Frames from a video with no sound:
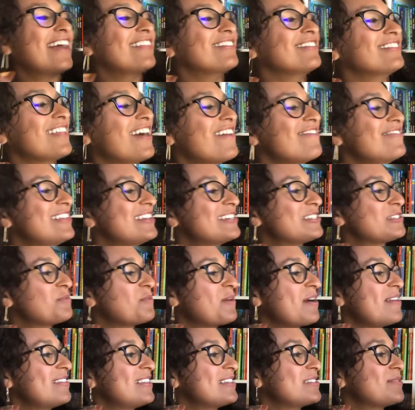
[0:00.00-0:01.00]
love this
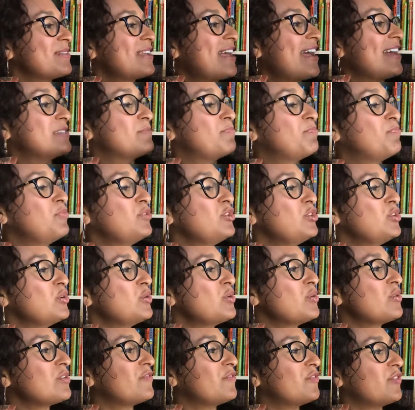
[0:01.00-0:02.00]
one. This one has
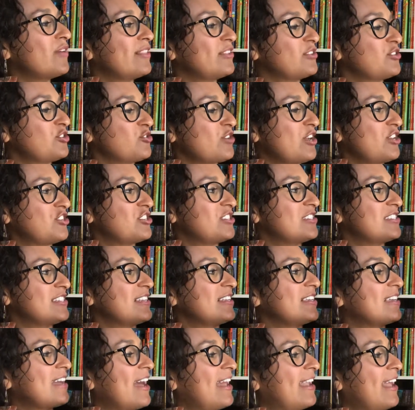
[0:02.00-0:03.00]
beautiful illustrations
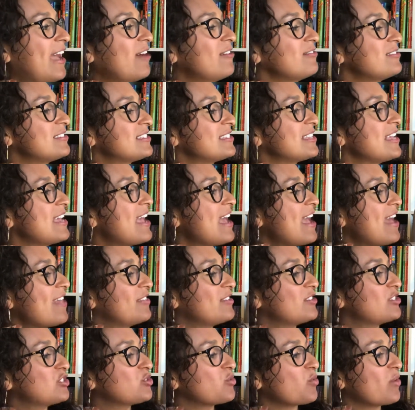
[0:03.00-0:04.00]
and cutouts.
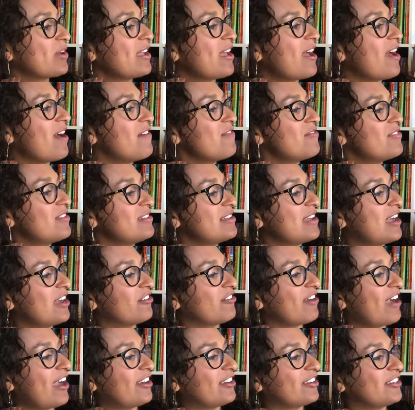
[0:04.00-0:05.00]
The story of the
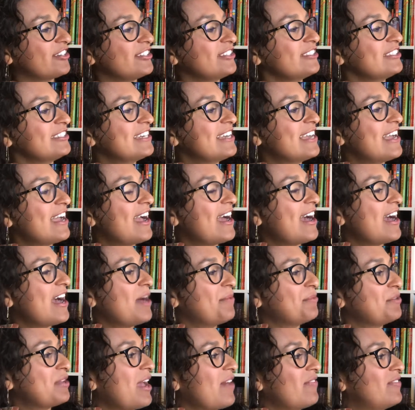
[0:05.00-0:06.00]
Nutcracker.
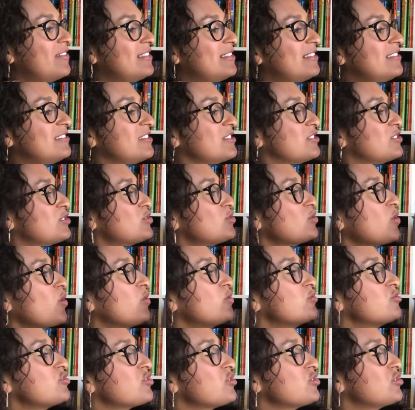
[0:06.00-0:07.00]
Um, you have the, the,
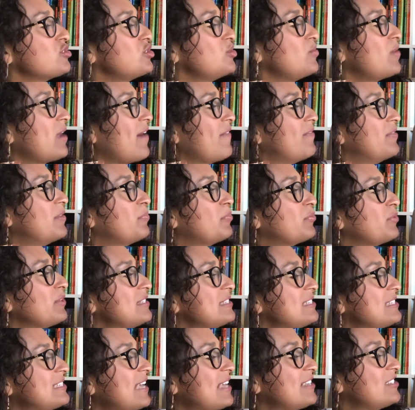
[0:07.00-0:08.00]
soldiers, you have the
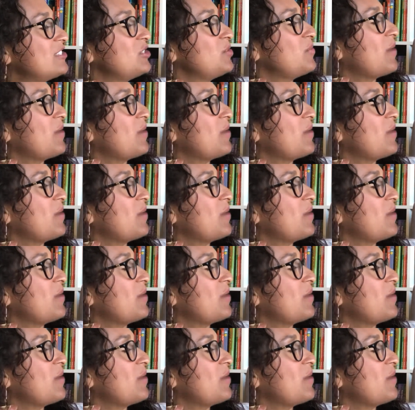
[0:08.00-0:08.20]
princess, you